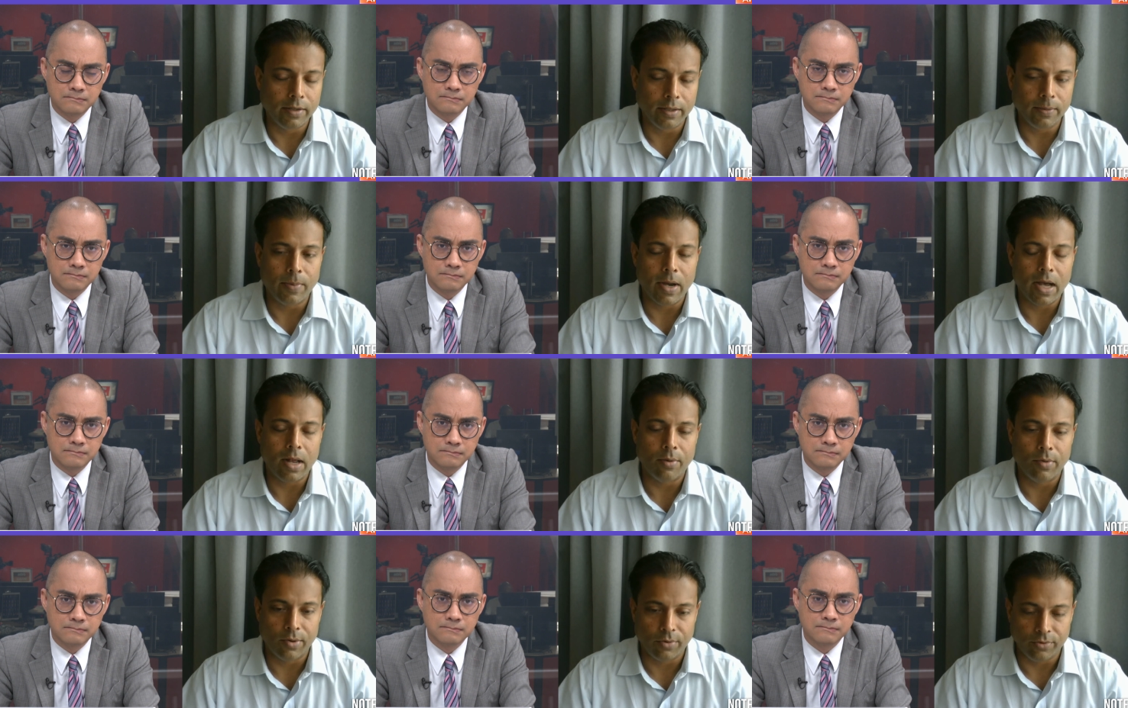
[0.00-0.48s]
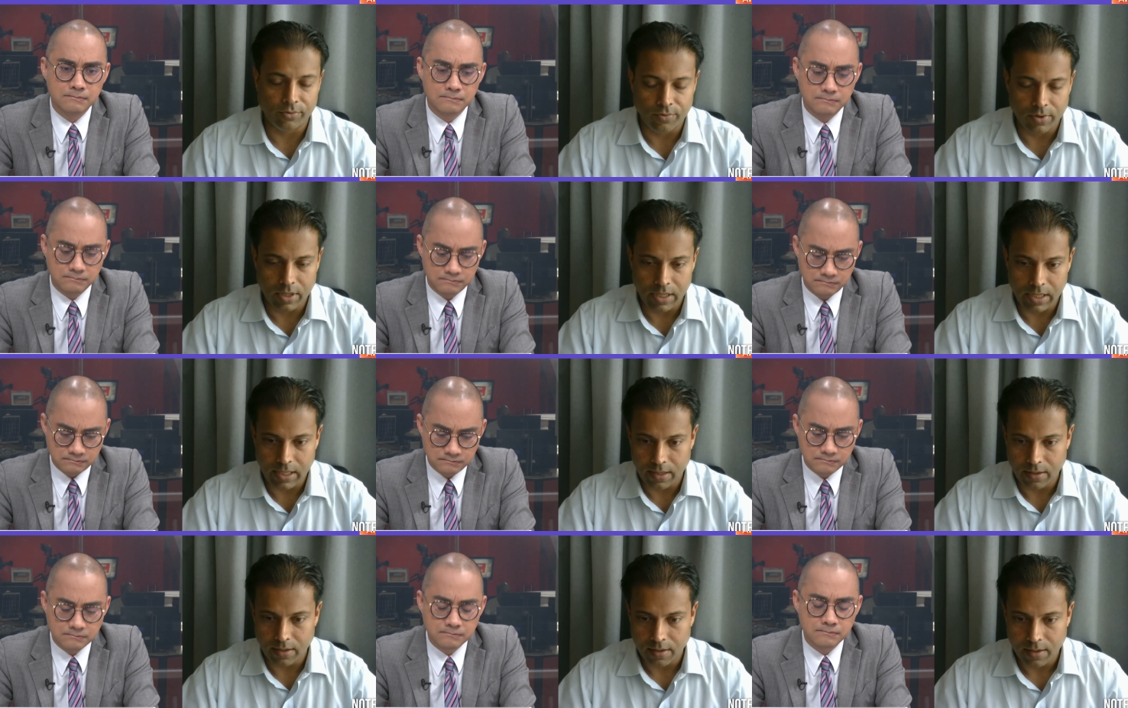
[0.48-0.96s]
Speaker 1: I think part one was
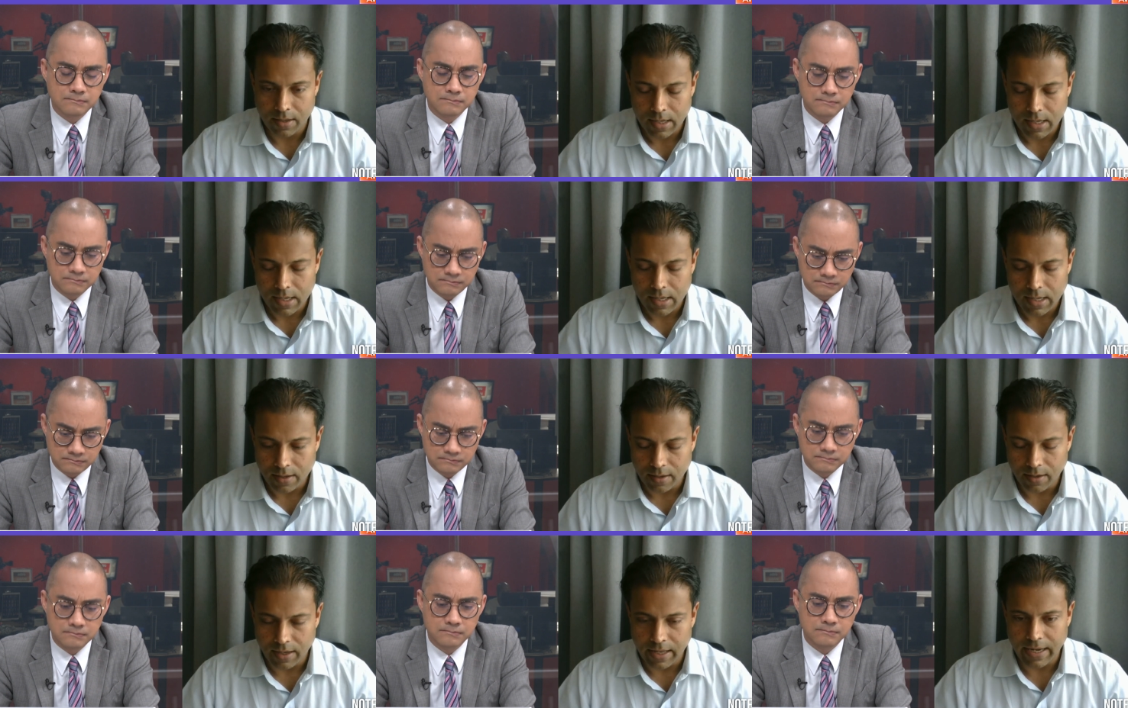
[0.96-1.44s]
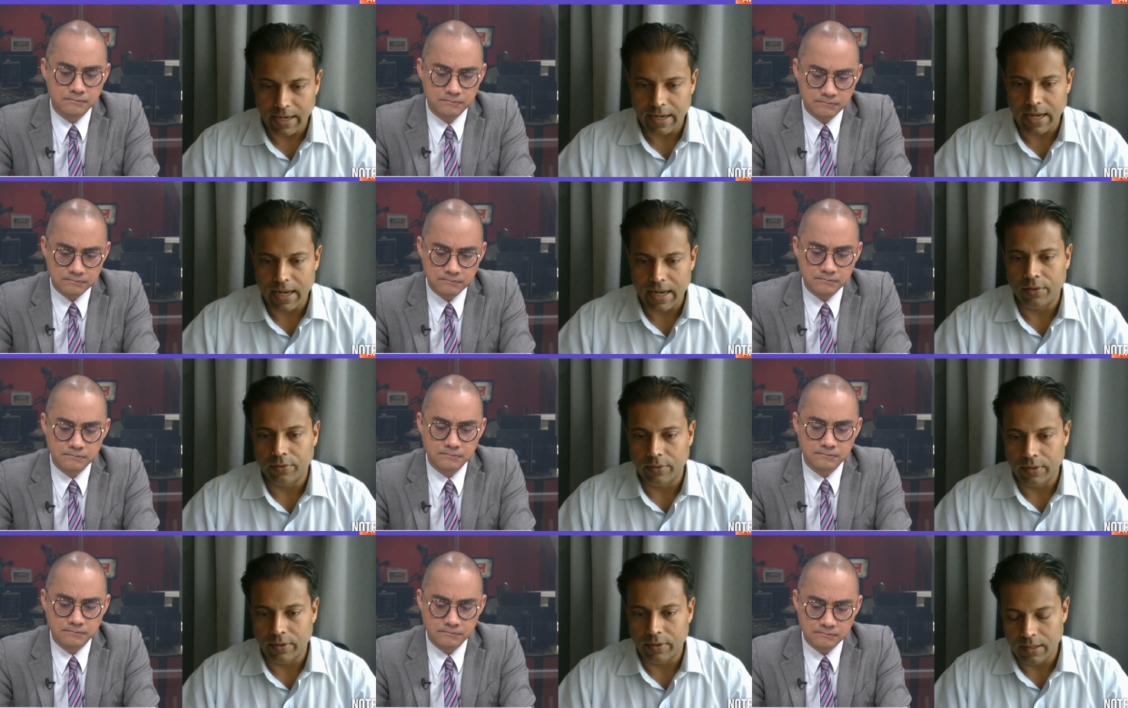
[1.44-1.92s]
really laying
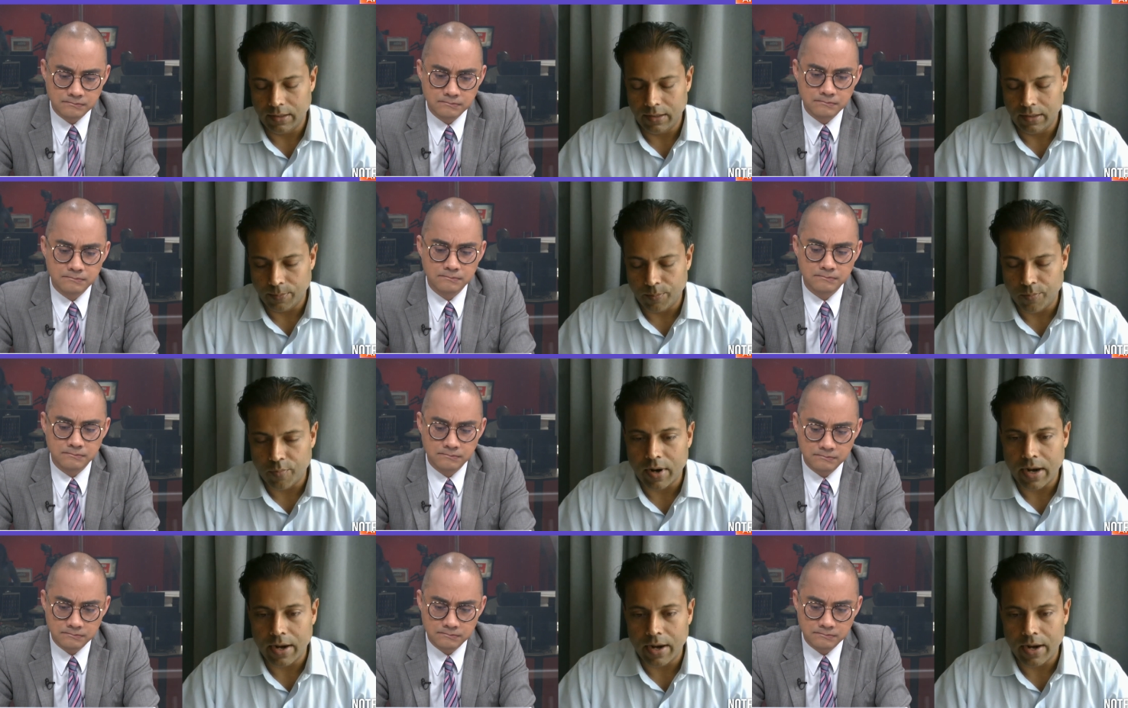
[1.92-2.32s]
out the the